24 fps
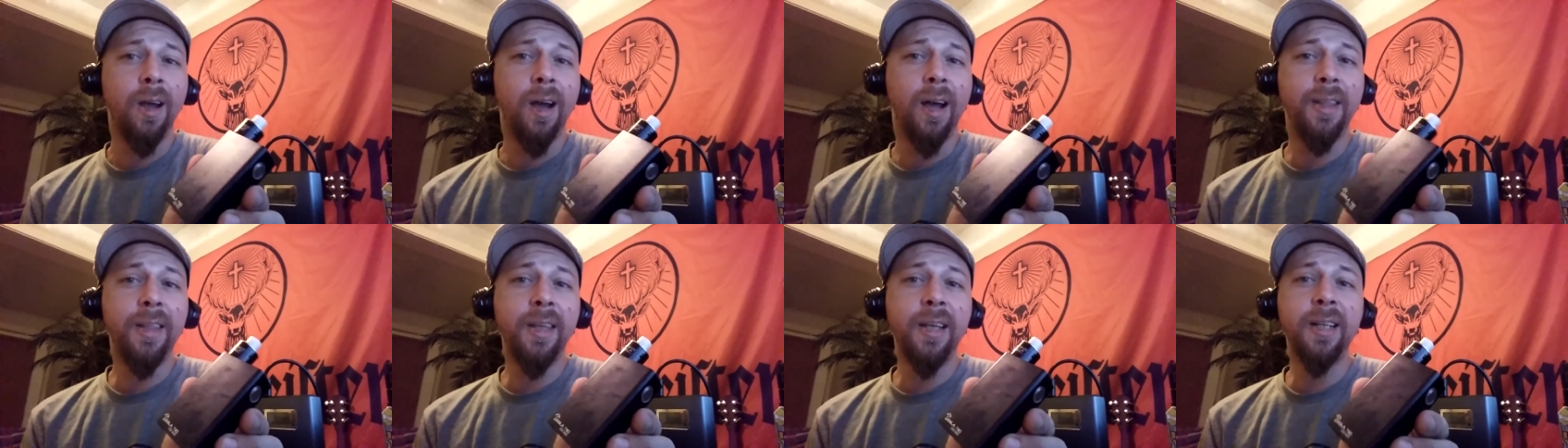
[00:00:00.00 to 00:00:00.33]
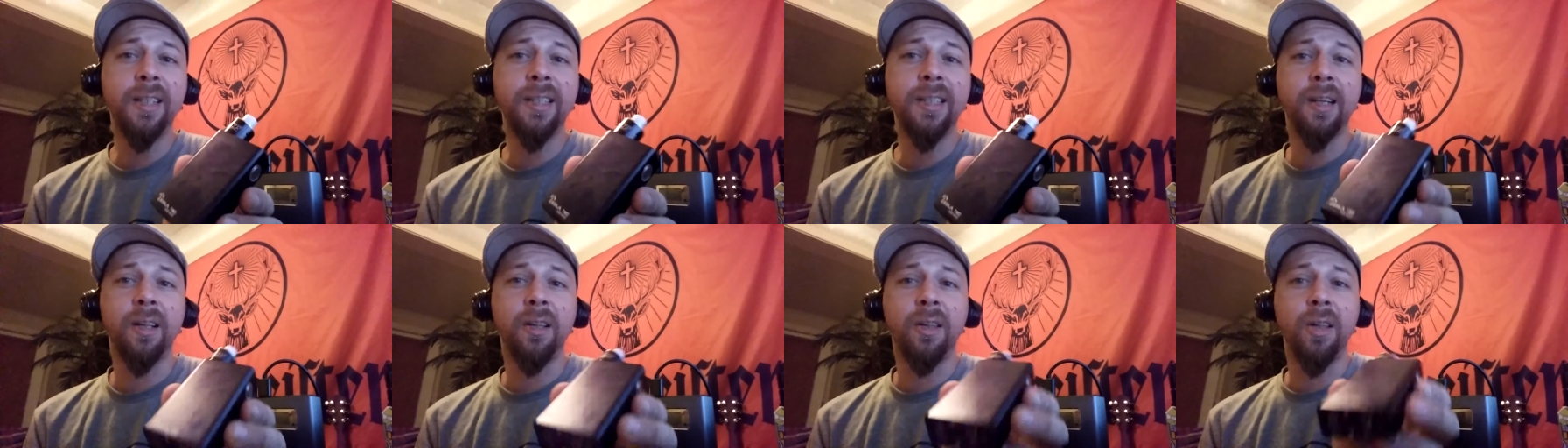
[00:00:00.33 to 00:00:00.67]
I think
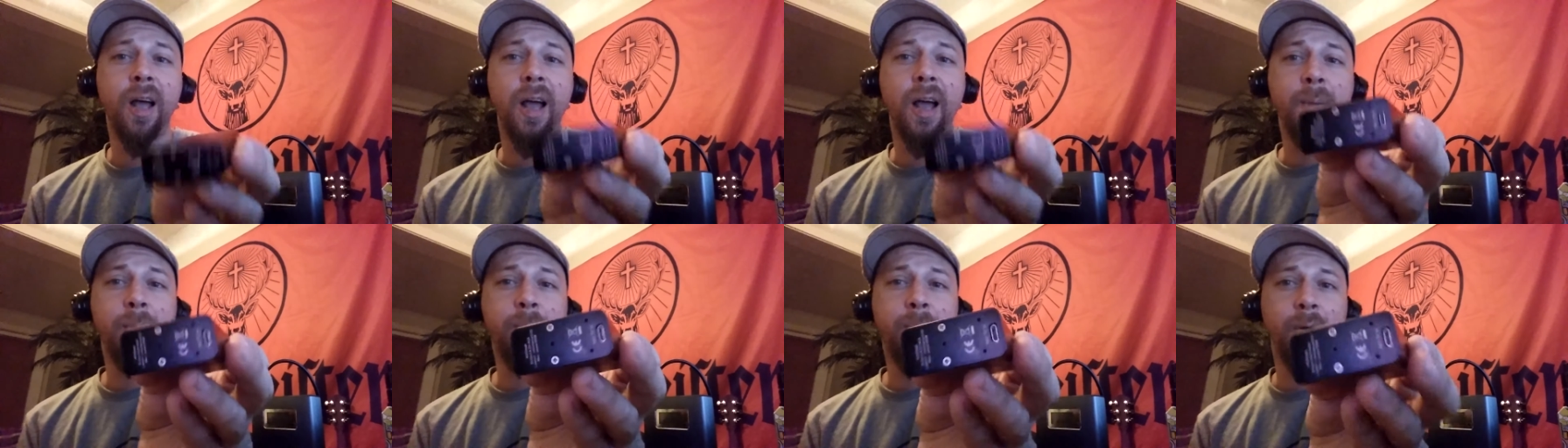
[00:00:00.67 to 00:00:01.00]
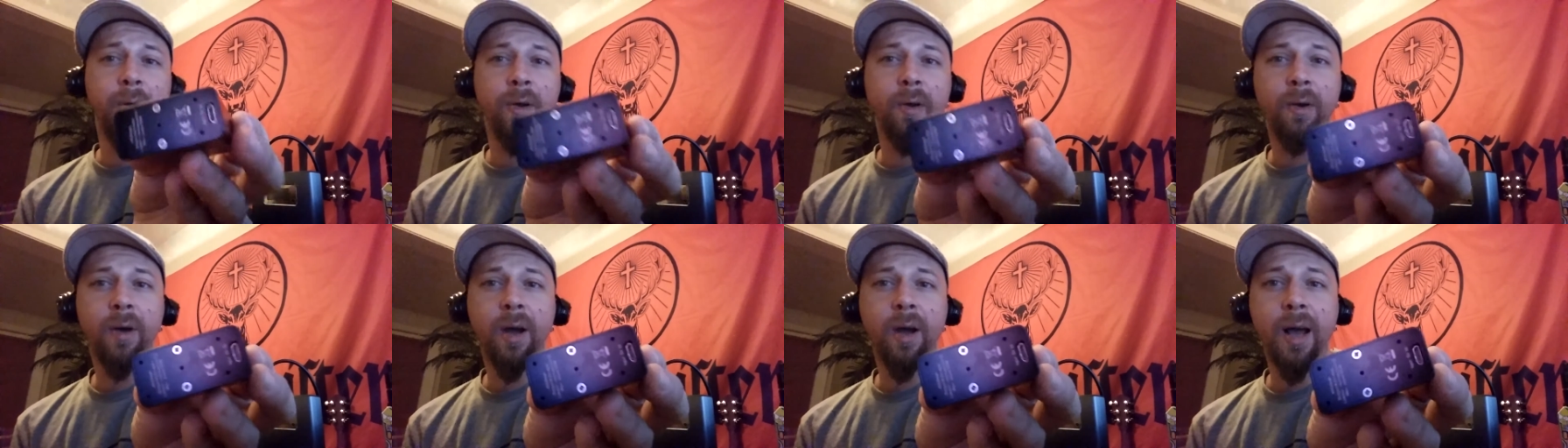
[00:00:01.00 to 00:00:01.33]
it's a
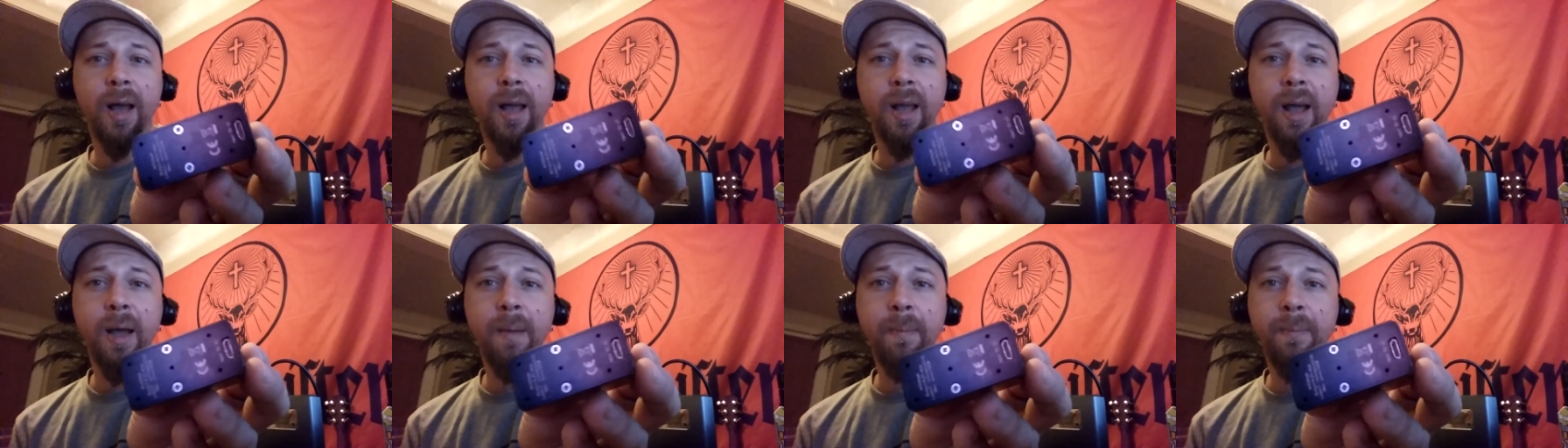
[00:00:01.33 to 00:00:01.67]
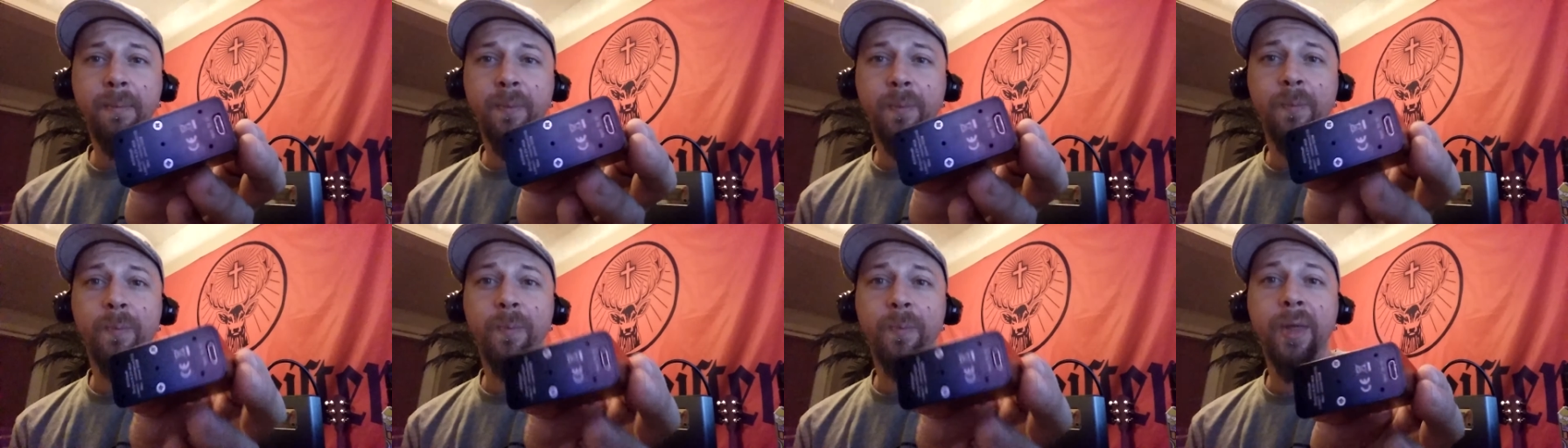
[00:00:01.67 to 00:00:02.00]
LiPo. I'm
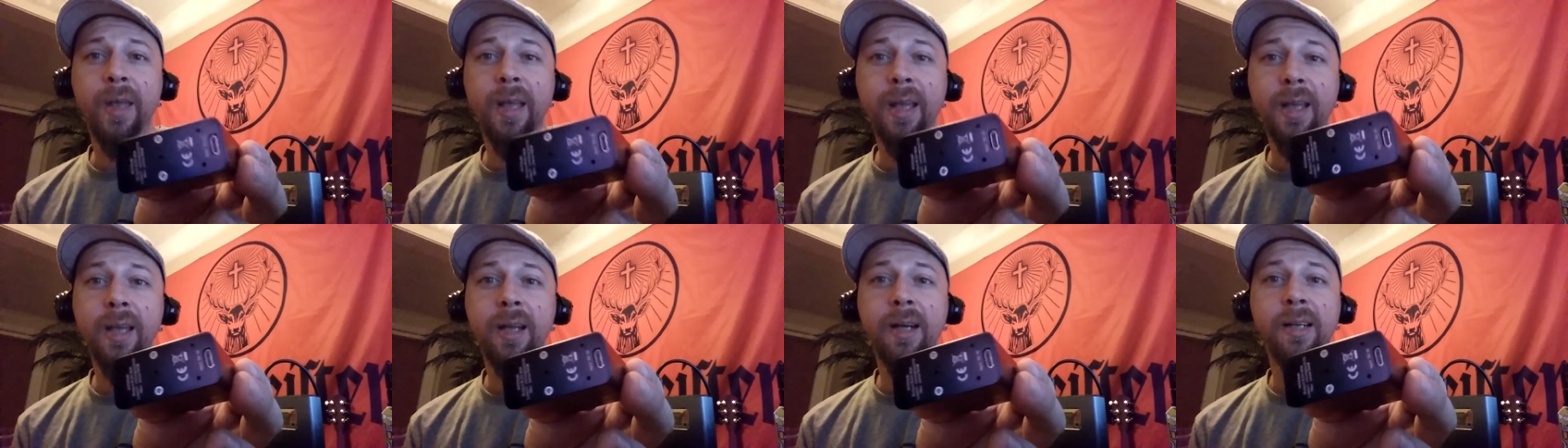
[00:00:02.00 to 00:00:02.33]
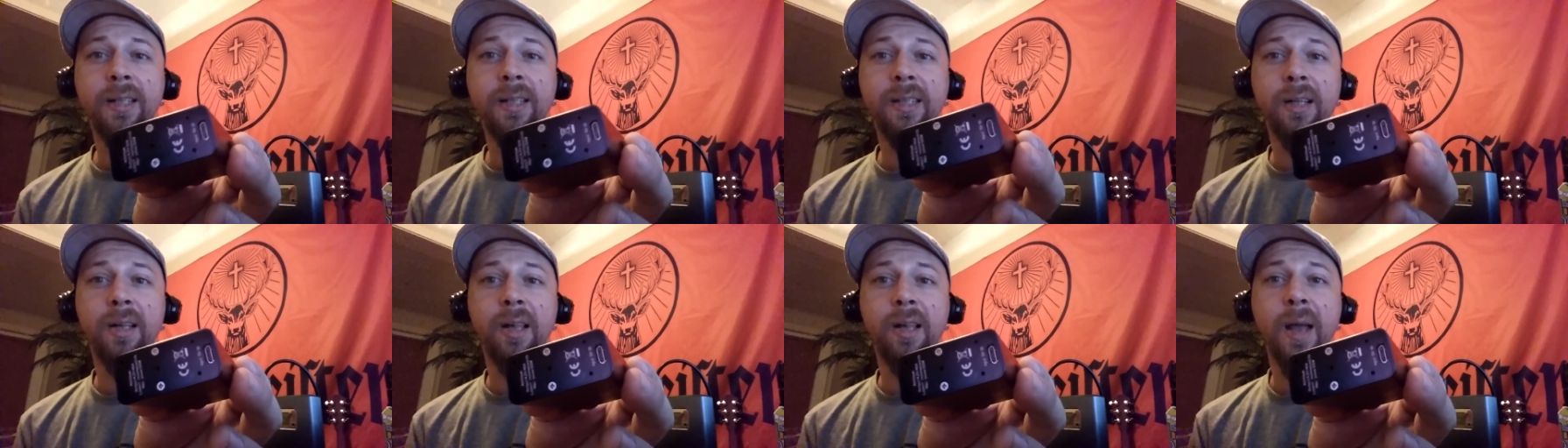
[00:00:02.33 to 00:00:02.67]
thinking
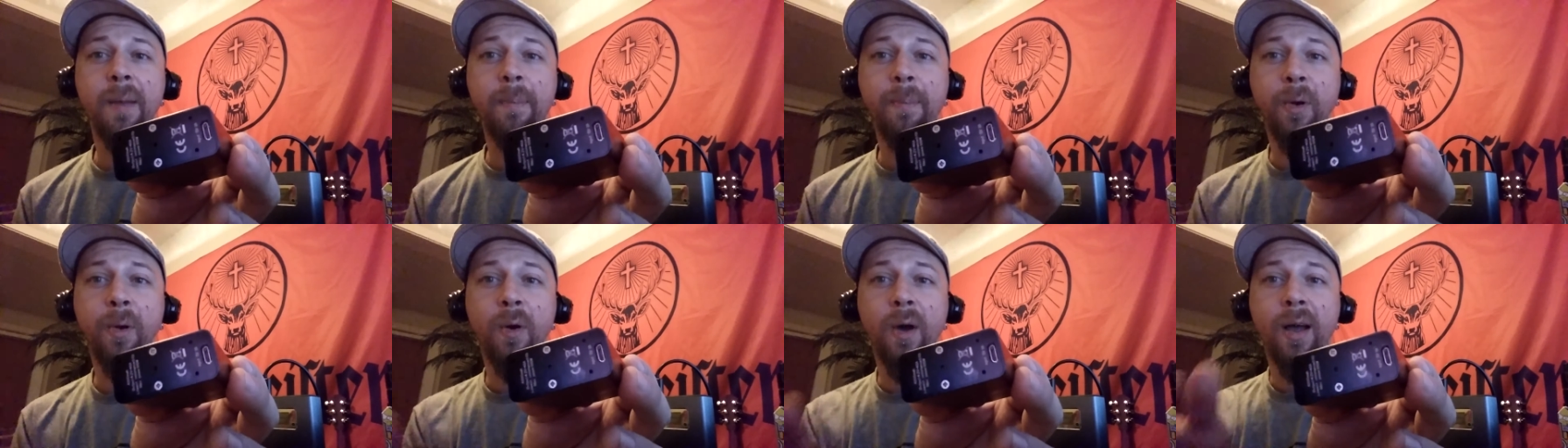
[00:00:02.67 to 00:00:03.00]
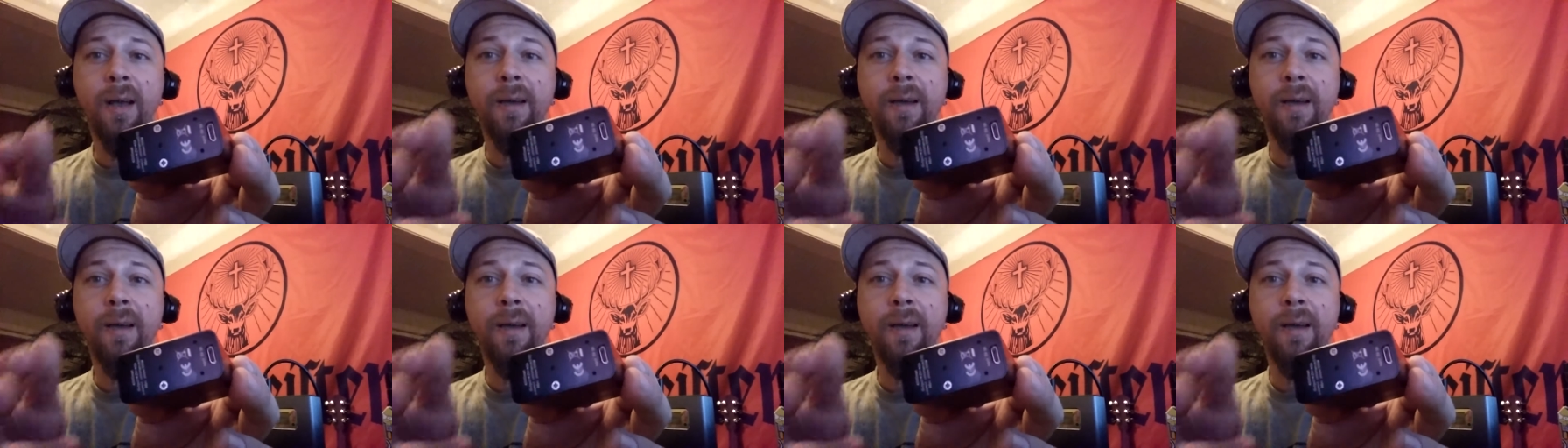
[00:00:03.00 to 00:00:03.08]
it's a LiPo.